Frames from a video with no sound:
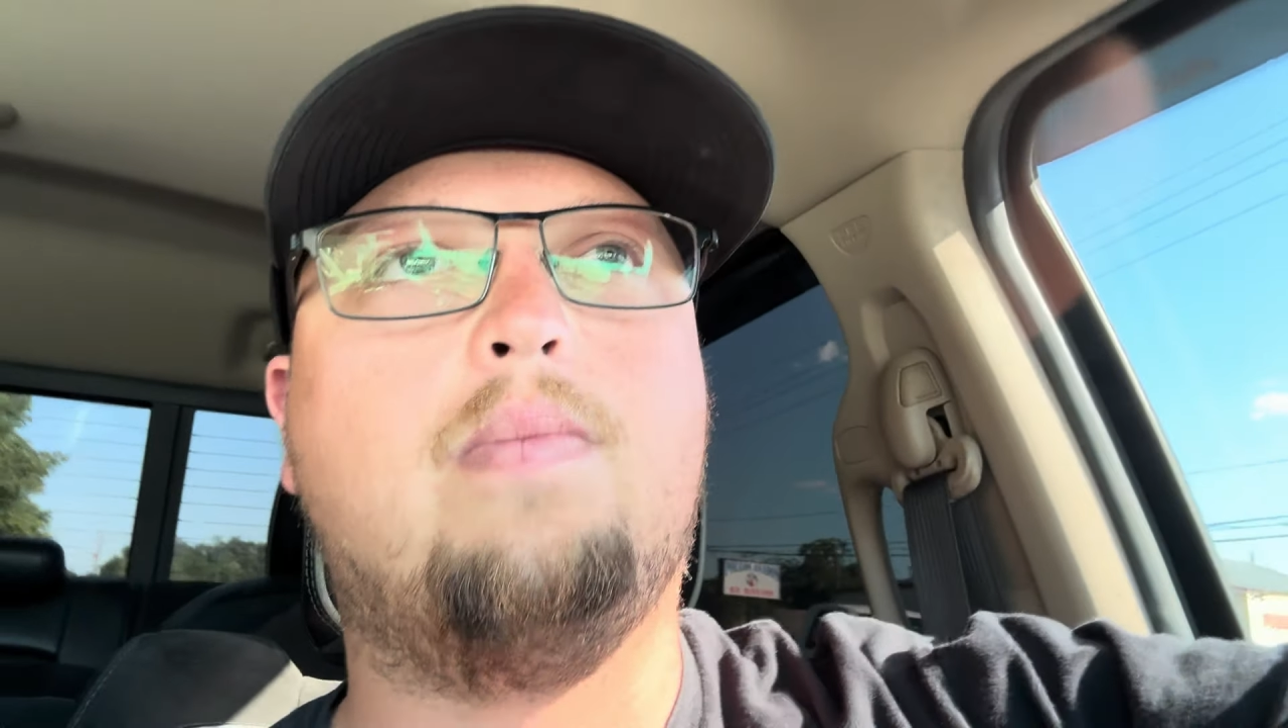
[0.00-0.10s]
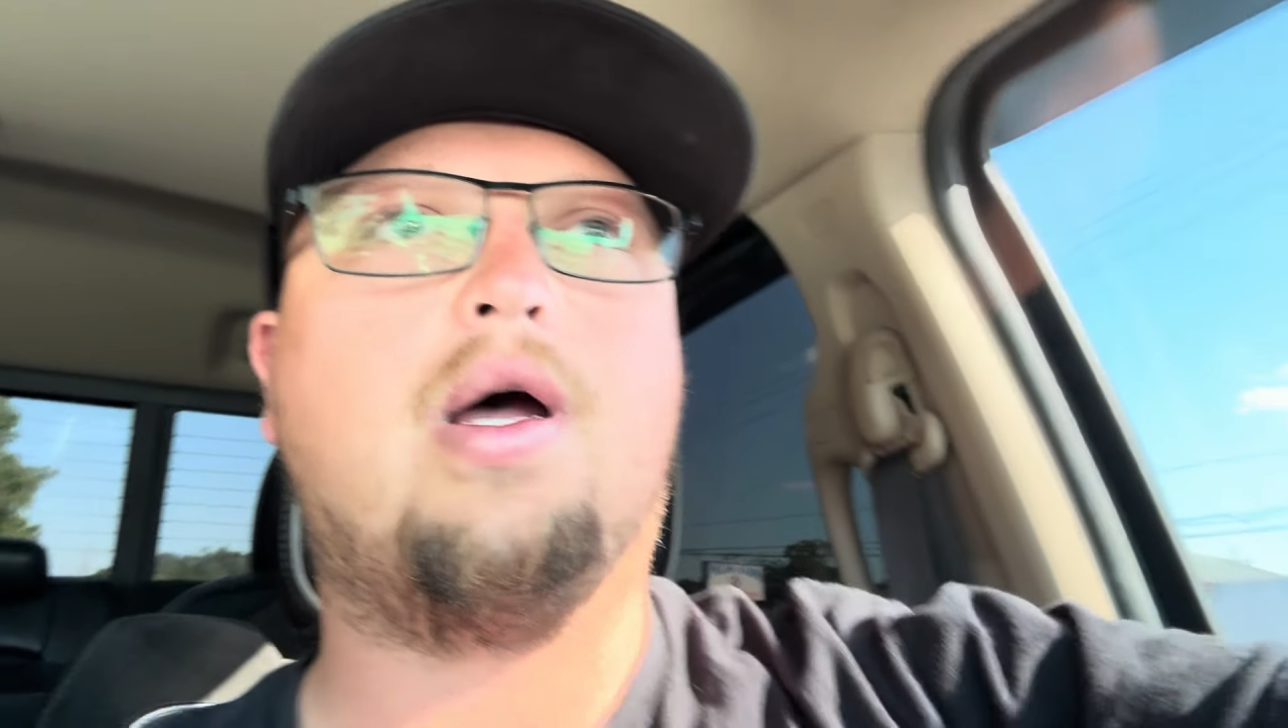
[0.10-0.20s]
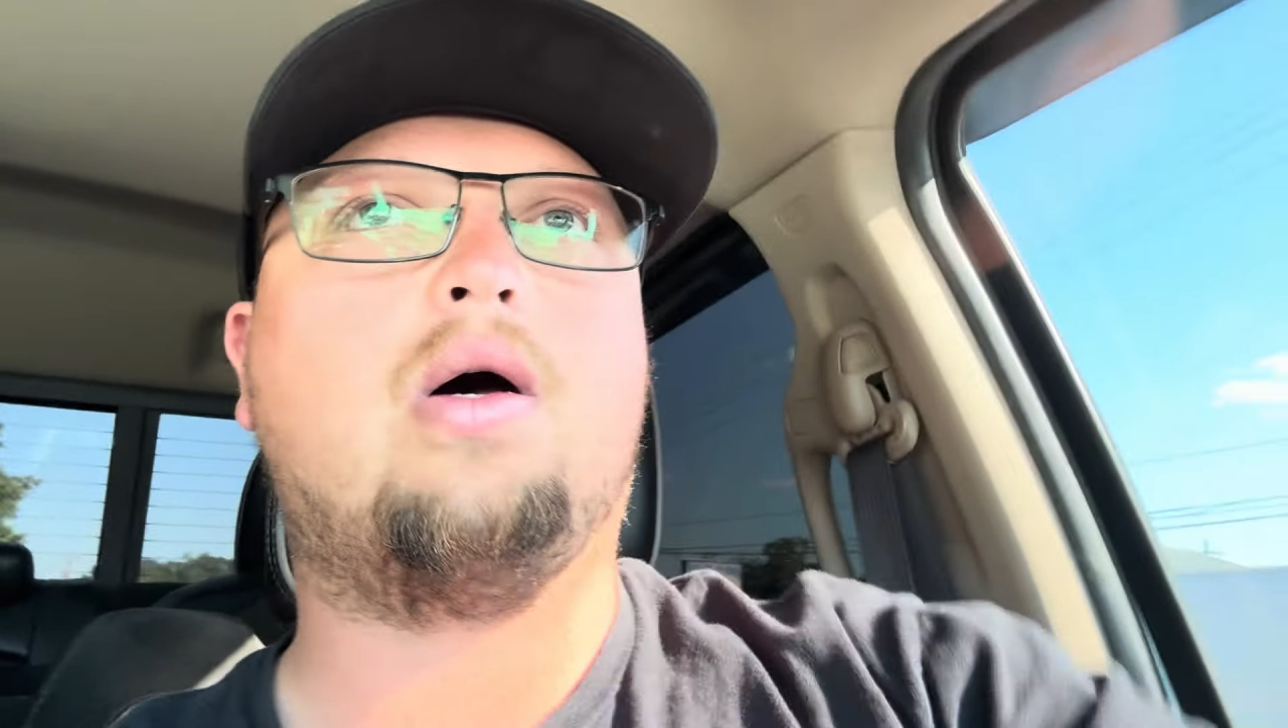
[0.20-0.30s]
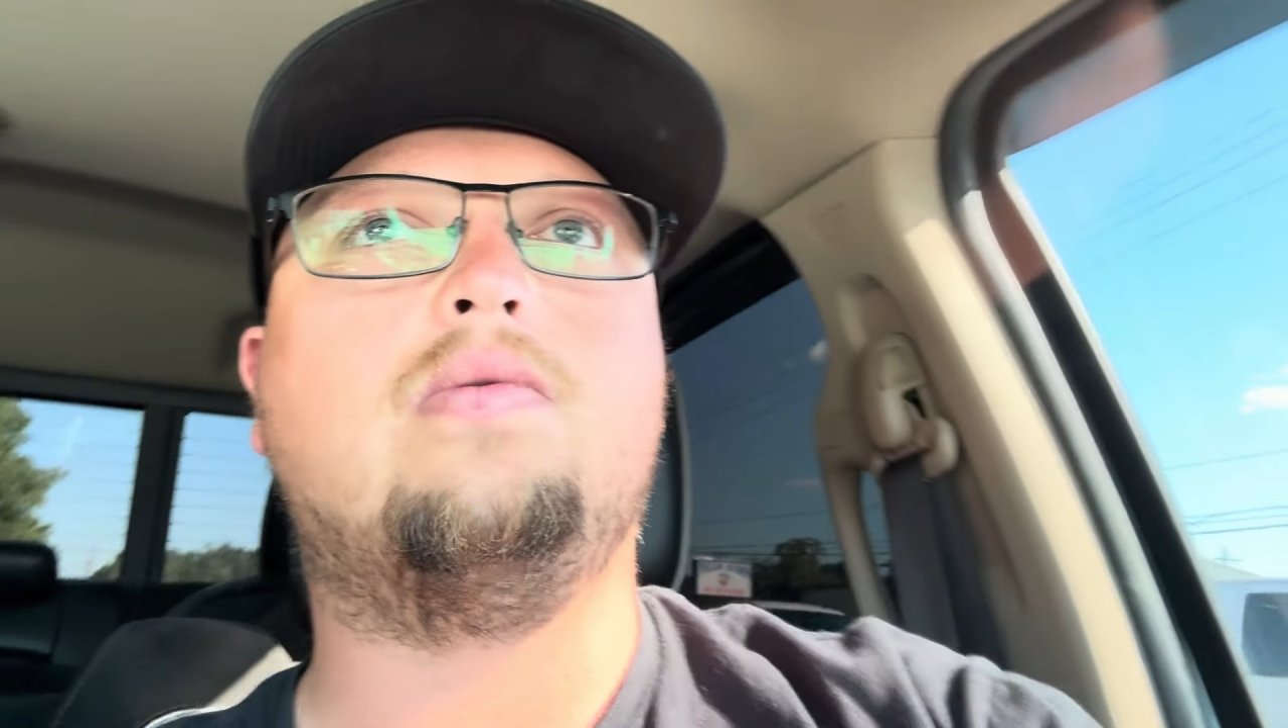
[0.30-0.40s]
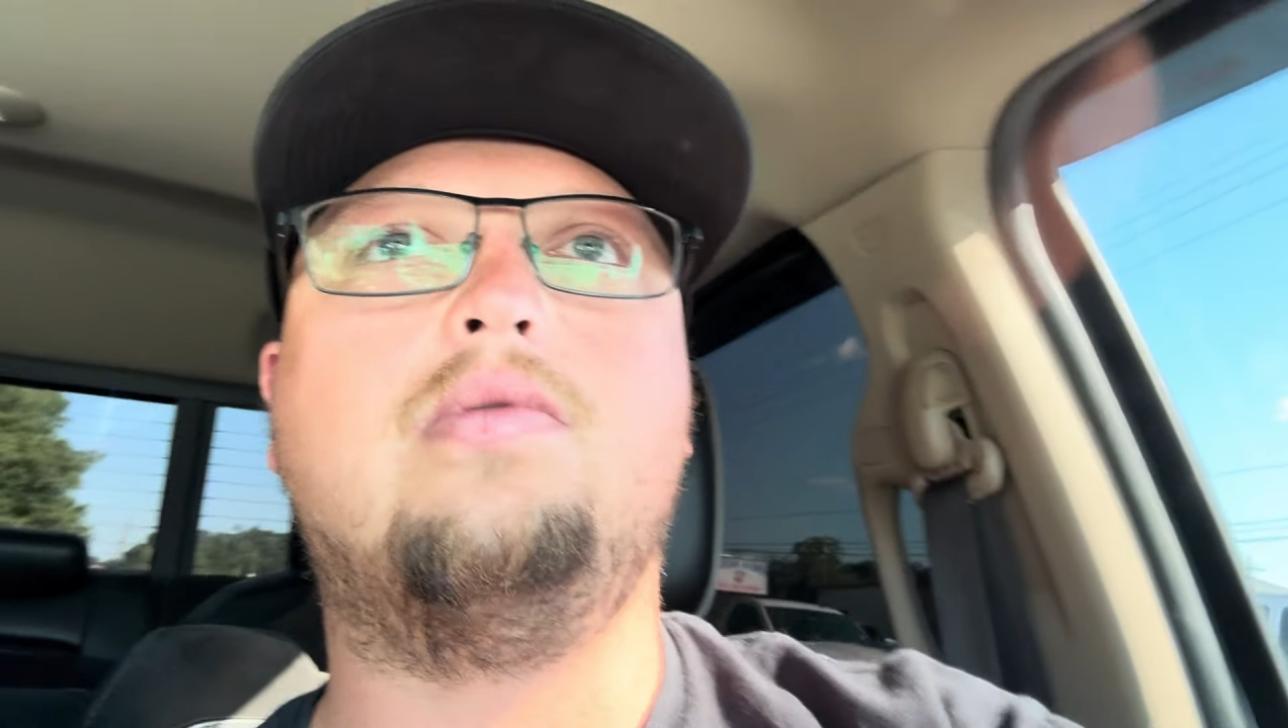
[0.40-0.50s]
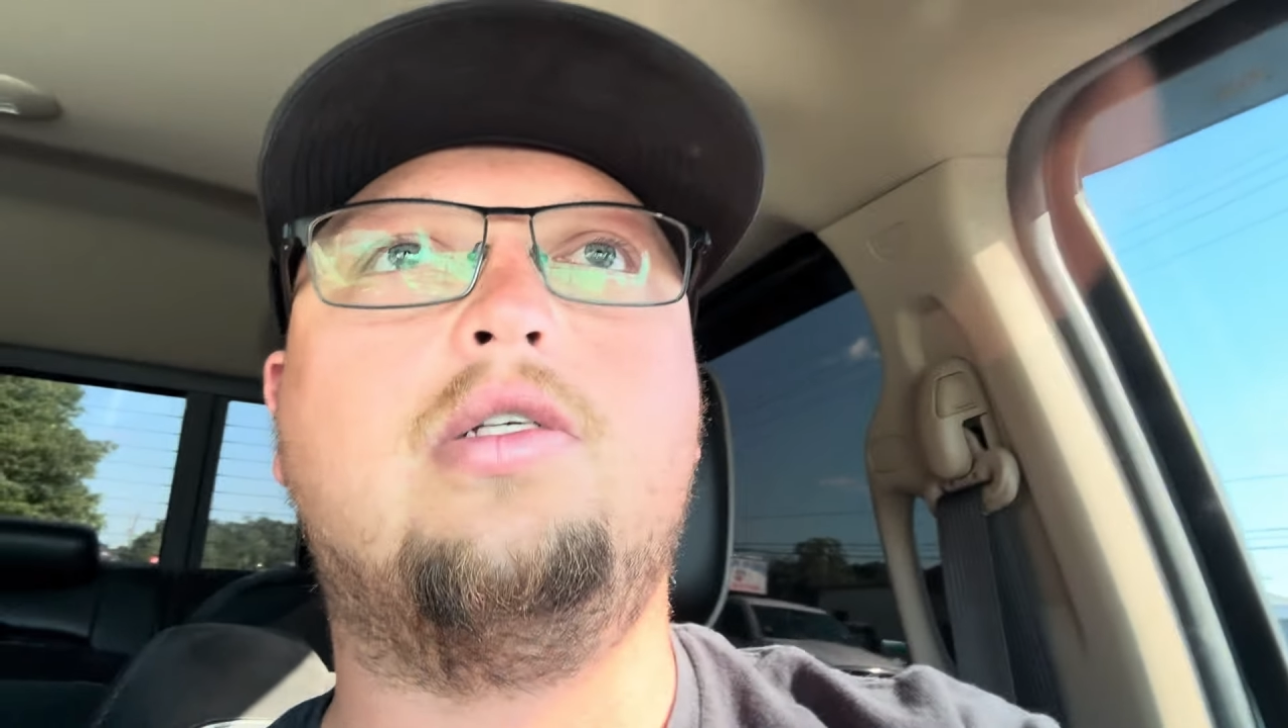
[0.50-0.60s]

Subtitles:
about